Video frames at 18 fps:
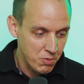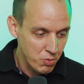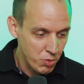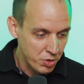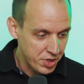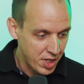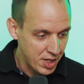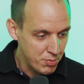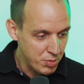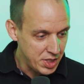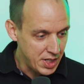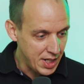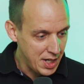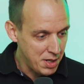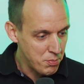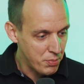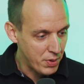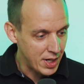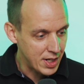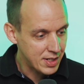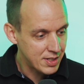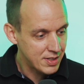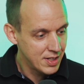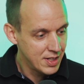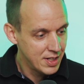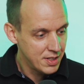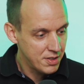What can be the
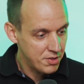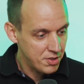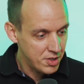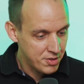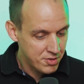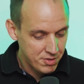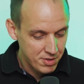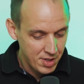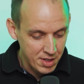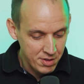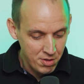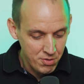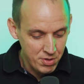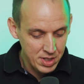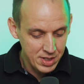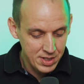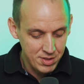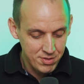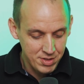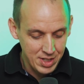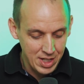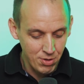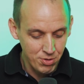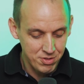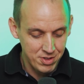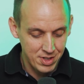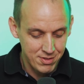impact? It's entering the
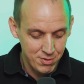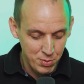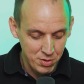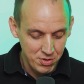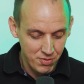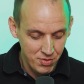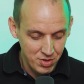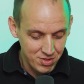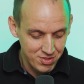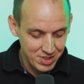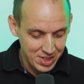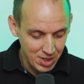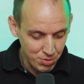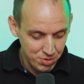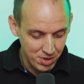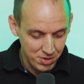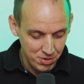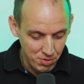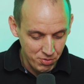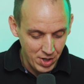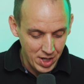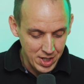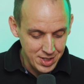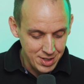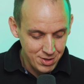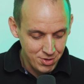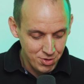specific skill set of
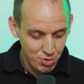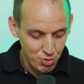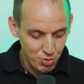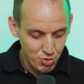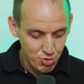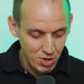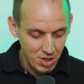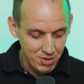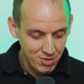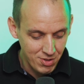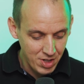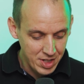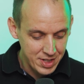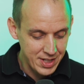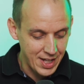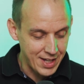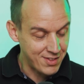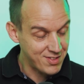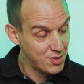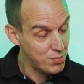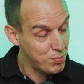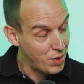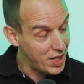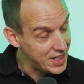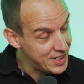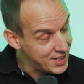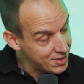I need to translate,
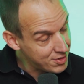explain